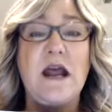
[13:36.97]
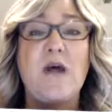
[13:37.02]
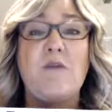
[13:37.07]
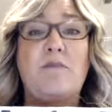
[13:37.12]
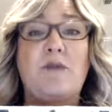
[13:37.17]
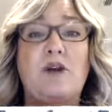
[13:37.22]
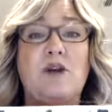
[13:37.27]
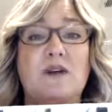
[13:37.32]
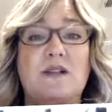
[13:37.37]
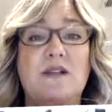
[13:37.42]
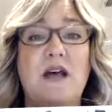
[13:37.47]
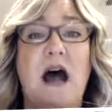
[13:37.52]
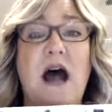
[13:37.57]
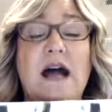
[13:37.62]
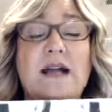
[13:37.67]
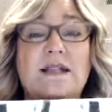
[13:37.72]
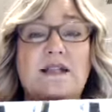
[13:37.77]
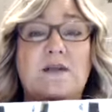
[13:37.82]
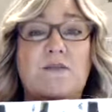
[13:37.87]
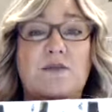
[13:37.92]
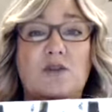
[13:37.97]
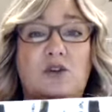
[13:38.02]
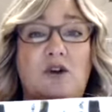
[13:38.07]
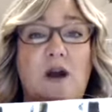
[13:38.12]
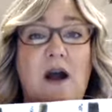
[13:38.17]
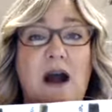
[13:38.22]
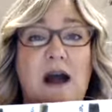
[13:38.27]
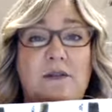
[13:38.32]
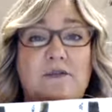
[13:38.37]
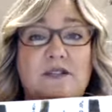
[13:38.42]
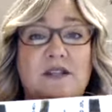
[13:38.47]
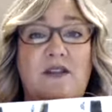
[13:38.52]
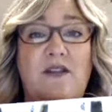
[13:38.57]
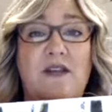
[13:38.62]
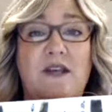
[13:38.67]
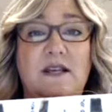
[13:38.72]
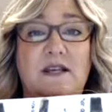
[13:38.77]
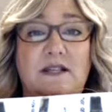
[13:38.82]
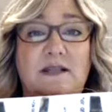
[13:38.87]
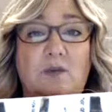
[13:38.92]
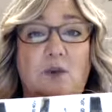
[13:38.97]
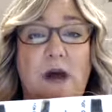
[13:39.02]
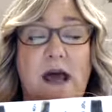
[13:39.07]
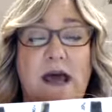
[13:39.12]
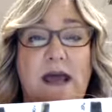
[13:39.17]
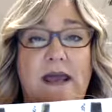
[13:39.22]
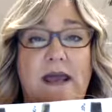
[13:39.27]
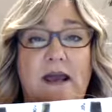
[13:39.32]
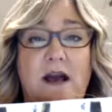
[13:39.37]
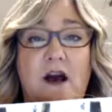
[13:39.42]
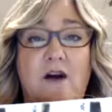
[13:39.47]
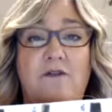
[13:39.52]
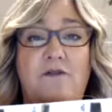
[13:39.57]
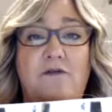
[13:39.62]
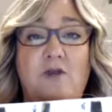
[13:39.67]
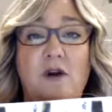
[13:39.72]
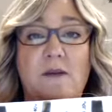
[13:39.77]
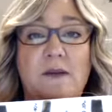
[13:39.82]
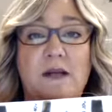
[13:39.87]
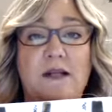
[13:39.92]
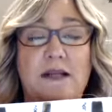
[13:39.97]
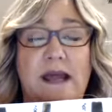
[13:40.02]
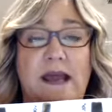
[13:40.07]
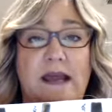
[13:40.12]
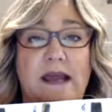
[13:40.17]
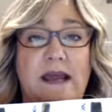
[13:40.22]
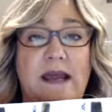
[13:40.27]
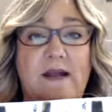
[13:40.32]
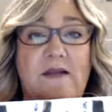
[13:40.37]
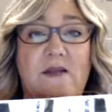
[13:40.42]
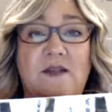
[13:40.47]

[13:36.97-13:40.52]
Because I subscribe to this way of formulating.